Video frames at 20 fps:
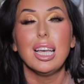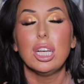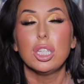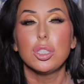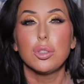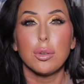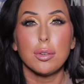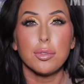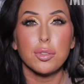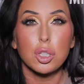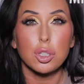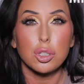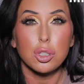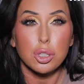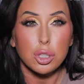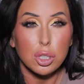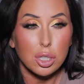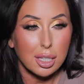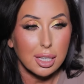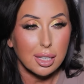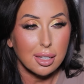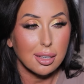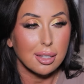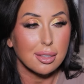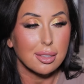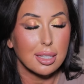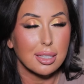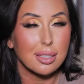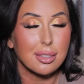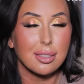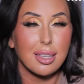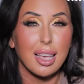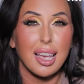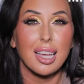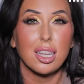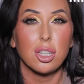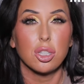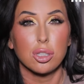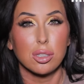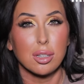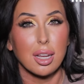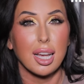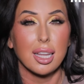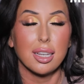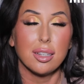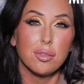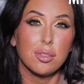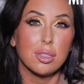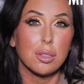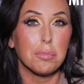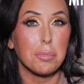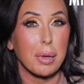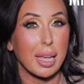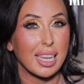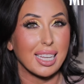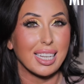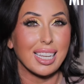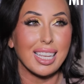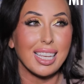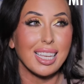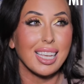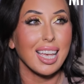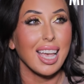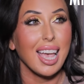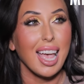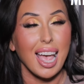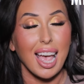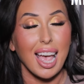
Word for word: So if you're looking at this set and you're kind of debating,